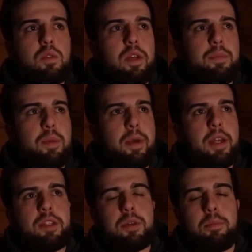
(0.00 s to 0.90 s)

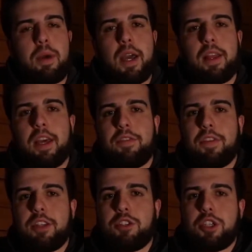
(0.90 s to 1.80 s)
implement into my life
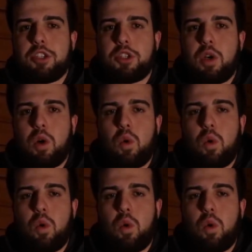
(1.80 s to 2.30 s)
is just